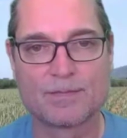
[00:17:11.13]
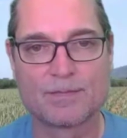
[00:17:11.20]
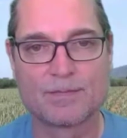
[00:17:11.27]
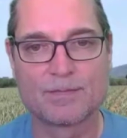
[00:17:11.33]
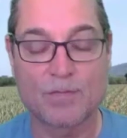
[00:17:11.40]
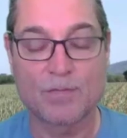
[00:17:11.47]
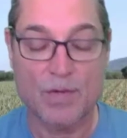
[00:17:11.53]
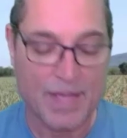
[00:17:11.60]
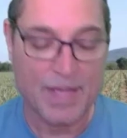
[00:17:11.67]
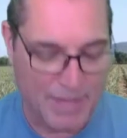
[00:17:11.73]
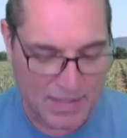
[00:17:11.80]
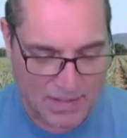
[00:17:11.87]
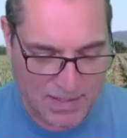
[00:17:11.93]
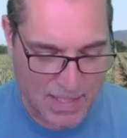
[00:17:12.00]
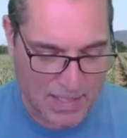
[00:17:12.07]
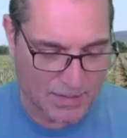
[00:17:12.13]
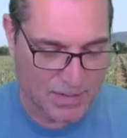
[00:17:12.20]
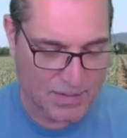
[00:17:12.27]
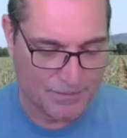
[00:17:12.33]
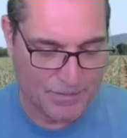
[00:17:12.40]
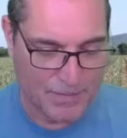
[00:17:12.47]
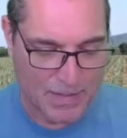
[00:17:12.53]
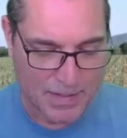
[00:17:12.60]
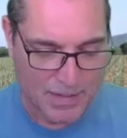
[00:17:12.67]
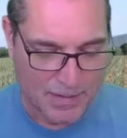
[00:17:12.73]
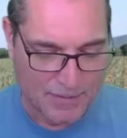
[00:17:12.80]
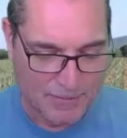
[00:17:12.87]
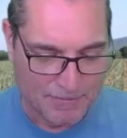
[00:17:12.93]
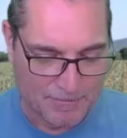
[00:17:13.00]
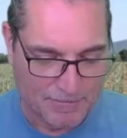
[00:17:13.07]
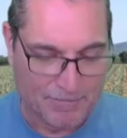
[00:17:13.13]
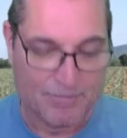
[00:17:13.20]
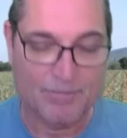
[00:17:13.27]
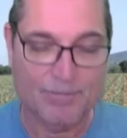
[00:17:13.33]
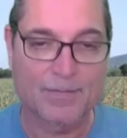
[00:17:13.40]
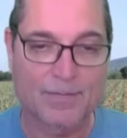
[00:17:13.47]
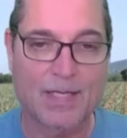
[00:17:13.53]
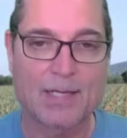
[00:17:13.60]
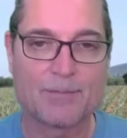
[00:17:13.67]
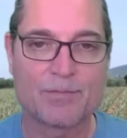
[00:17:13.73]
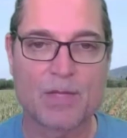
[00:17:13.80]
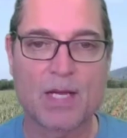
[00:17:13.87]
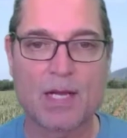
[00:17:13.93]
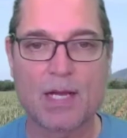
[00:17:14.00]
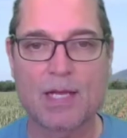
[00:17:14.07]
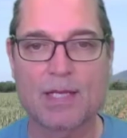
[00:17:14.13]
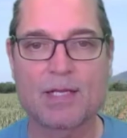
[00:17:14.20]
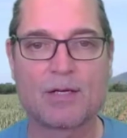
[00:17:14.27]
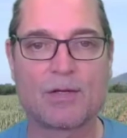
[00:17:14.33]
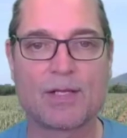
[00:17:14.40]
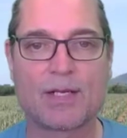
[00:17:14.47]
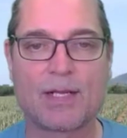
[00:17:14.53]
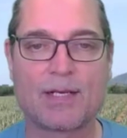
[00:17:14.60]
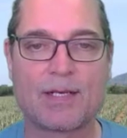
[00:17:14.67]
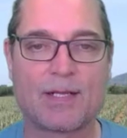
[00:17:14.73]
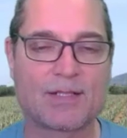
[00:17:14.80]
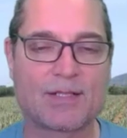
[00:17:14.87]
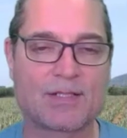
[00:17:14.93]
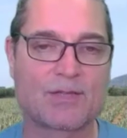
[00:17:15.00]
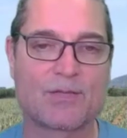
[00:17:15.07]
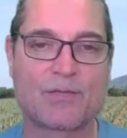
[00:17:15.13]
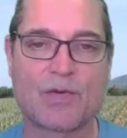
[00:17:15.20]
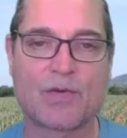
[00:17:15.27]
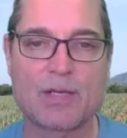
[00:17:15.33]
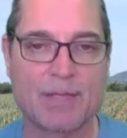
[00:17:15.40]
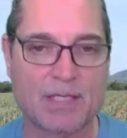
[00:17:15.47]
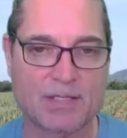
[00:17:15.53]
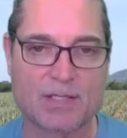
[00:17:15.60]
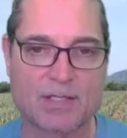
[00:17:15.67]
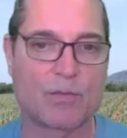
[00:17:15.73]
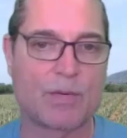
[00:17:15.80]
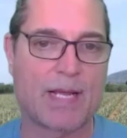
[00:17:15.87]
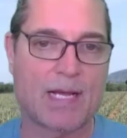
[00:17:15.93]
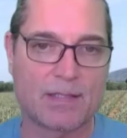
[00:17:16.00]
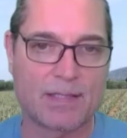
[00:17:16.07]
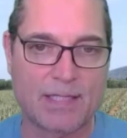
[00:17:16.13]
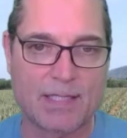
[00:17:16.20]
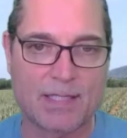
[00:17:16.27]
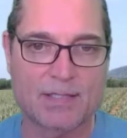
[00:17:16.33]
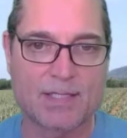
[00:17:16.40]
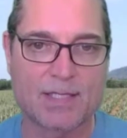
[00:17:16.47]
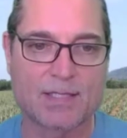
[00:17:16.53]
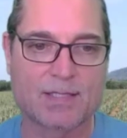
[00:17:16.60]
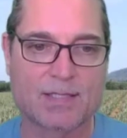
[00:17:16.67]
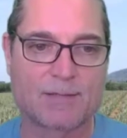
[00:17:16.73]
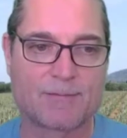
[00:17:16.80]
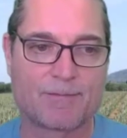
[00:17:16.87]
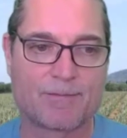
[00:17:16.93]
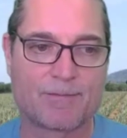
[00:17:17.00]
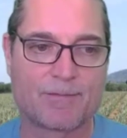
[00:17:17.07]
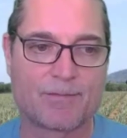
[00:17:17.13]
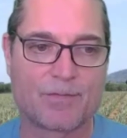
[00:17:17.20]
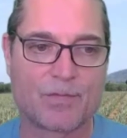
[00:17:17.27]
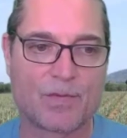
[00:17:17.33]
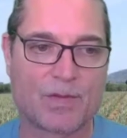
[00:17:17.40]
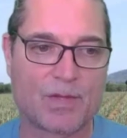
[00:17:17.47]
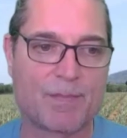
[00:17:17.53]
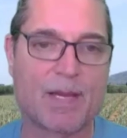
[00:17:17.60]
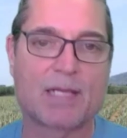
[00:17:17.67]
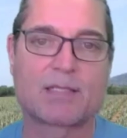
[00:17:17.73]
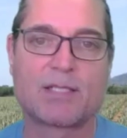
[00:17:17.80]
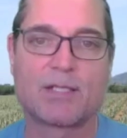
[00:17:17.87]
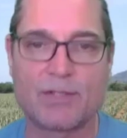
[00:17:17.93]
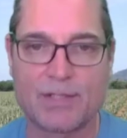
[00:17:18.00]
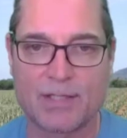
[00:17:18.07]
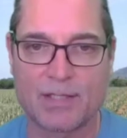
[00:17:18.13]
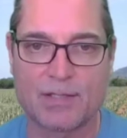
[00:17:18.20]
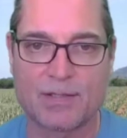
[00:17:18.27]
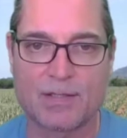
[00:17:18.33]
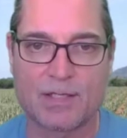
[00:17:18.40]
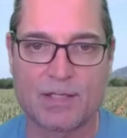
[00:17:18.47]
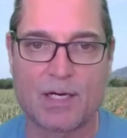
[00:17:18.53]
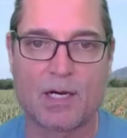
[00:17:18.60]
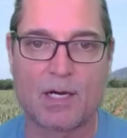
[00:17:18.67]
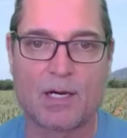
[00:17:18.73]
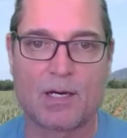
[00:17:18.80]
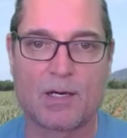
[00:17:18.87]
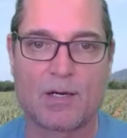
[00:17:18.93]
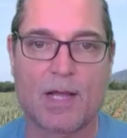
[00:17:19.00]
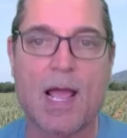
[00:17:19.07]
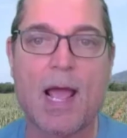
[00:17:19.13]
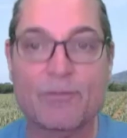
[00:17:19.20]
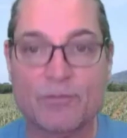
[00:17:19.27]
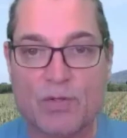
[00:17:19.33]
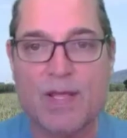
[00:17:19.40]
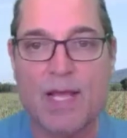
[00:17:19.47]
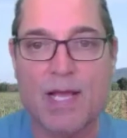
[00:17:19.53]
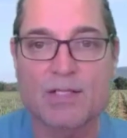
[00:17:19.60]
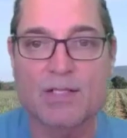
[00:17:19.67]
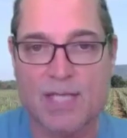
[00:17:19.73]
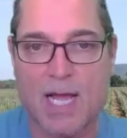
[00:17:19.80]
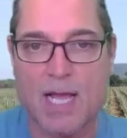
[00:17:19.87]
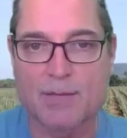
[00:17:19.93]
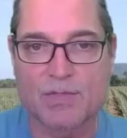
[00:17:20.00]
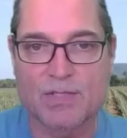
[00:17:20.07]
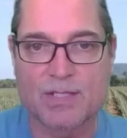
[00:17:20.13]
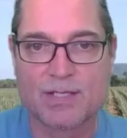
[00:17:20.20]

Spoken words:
Well, that makes sense. Yeah. And it's funny because the reality is the bacteria are, after the enzymes,